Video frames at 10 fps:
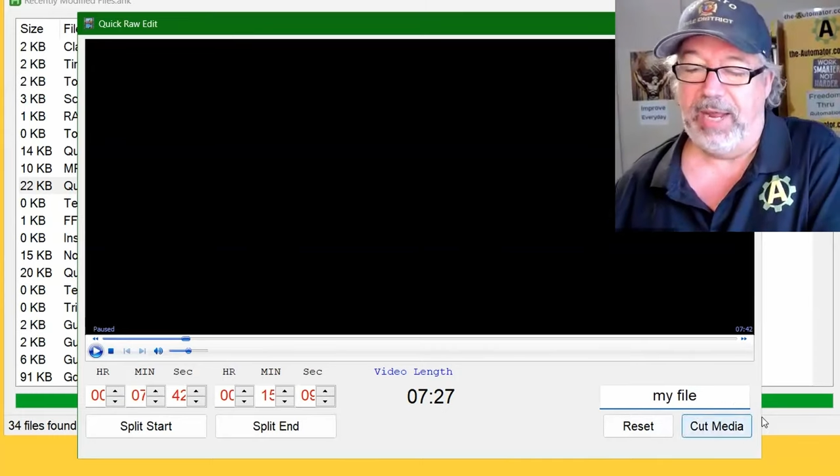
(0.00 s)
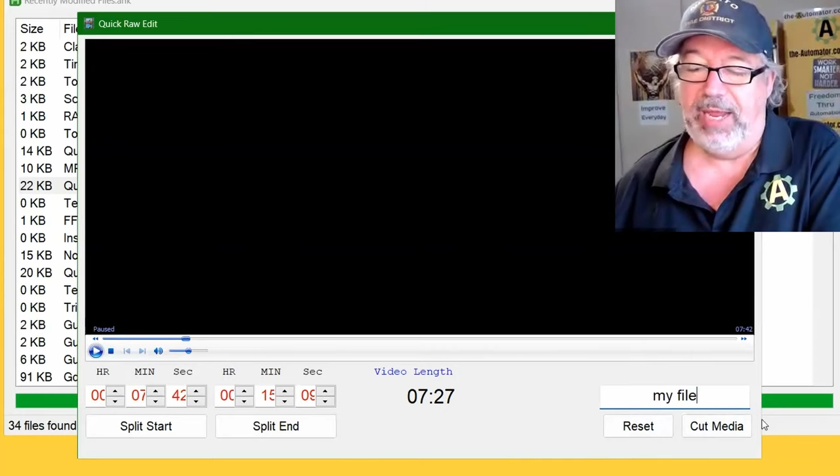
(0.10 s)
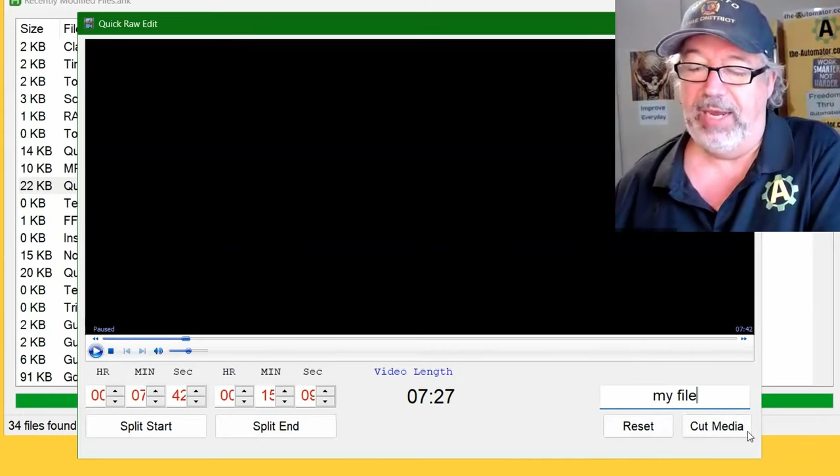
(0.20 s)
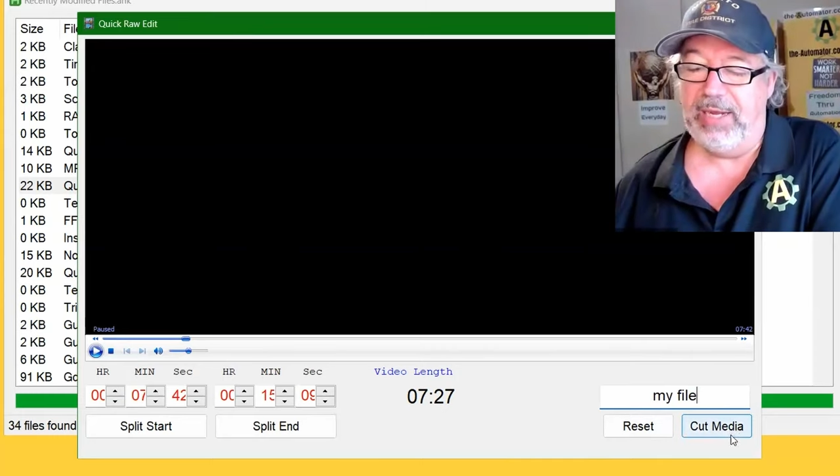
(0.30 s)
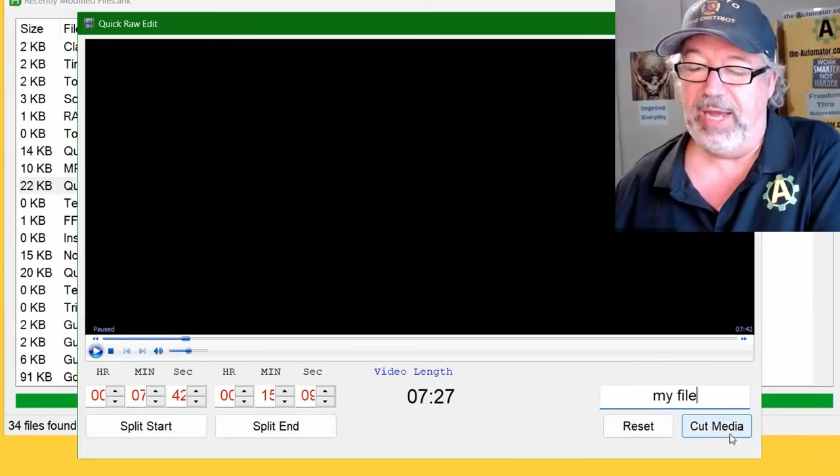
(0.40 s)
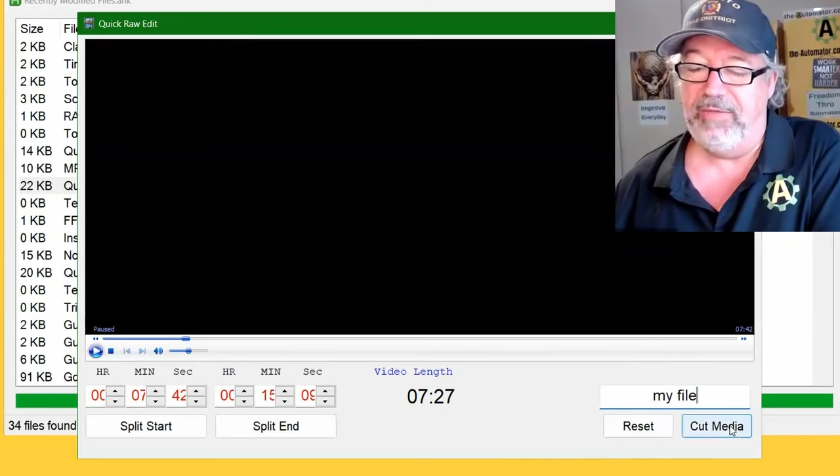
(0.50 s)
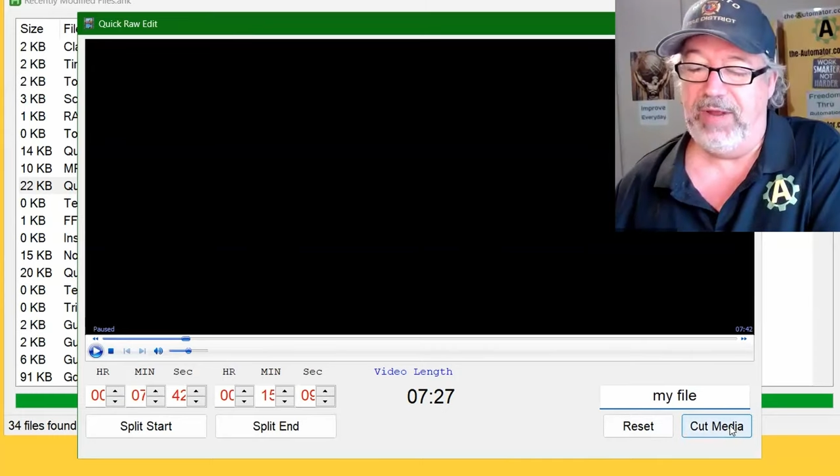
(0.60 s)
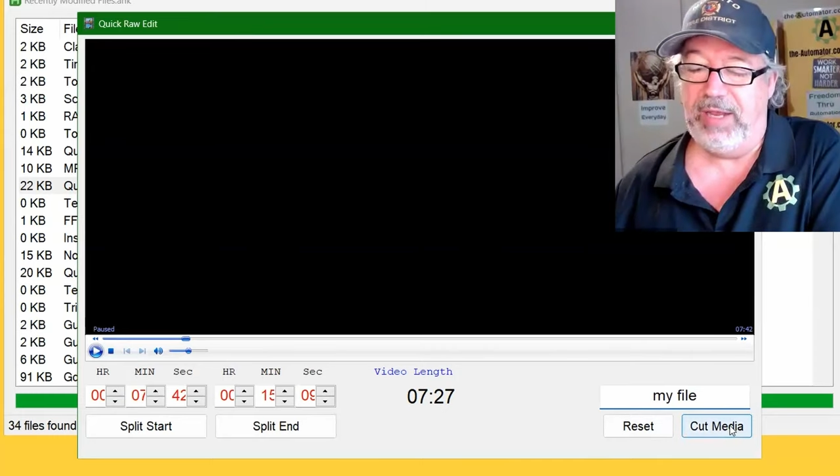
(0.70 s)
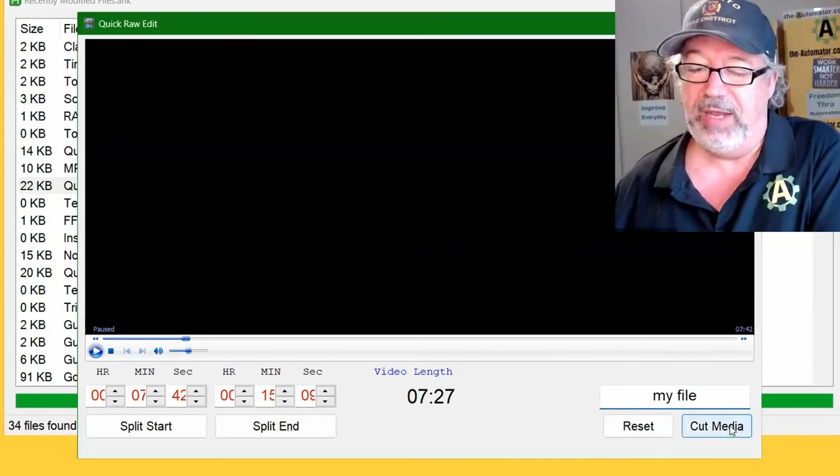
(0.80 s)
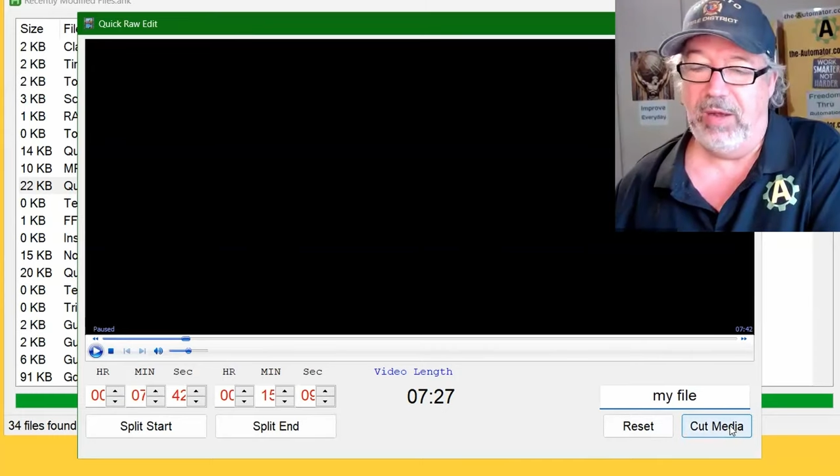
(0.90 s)
I hit cut
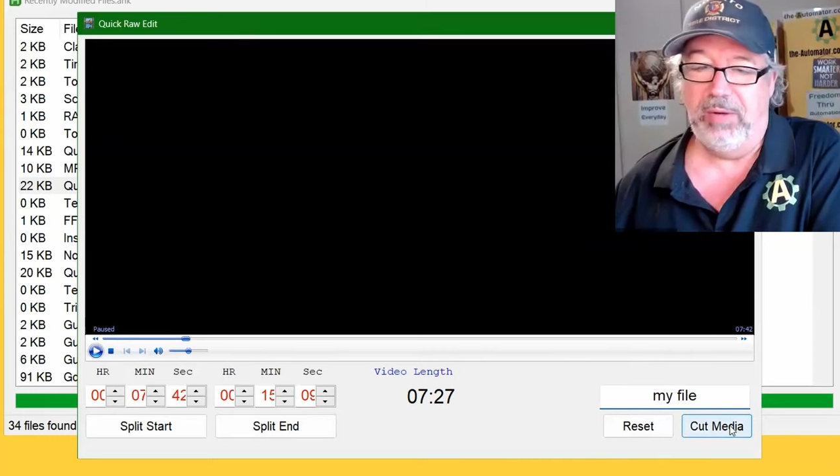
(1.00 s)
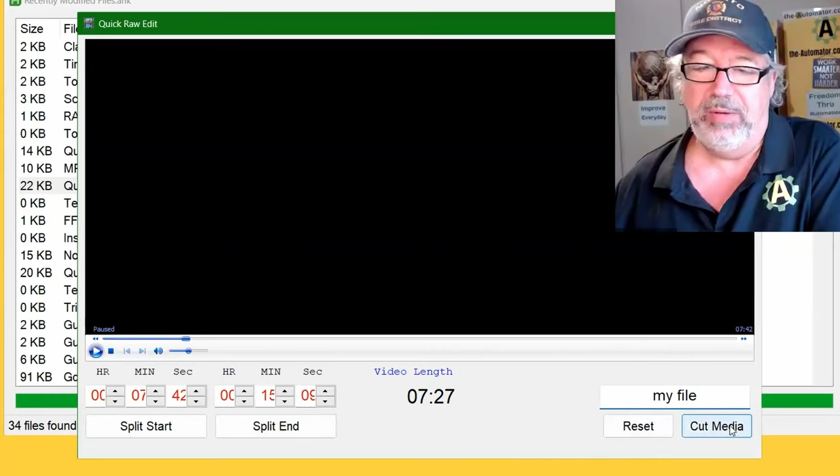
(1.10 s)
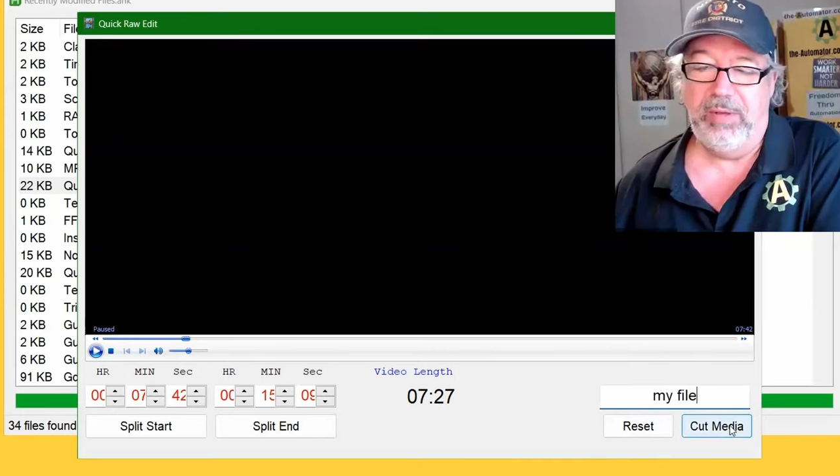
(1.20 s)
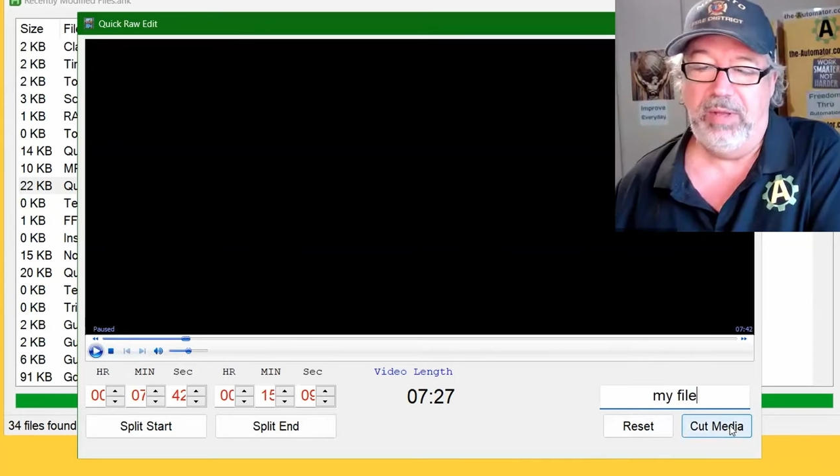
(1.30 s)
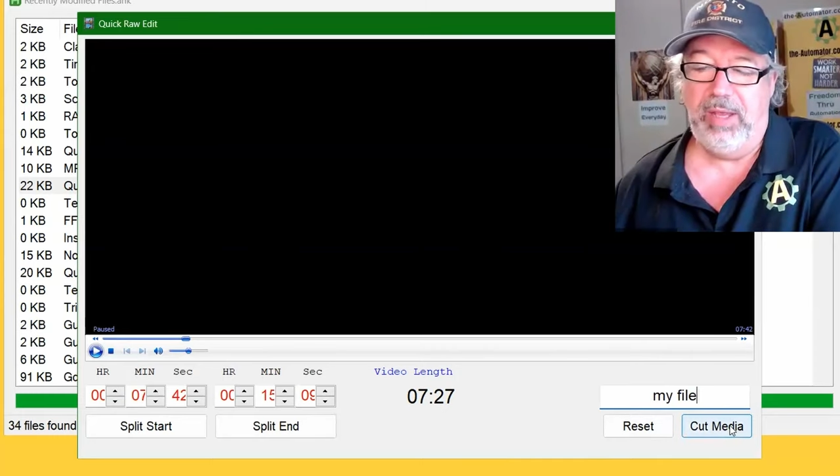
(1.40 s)
video,